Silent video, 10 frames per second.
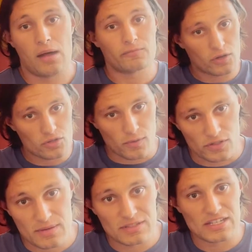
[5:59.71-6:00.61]
Close
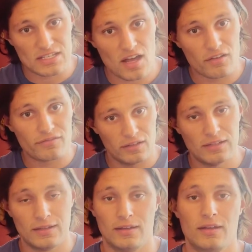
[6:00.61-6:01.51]
proximity stuff,
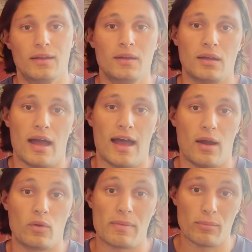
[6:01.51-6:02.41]

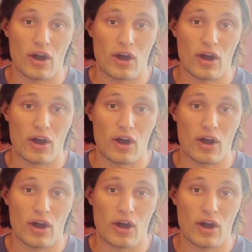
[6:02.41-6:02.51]
we're a bit more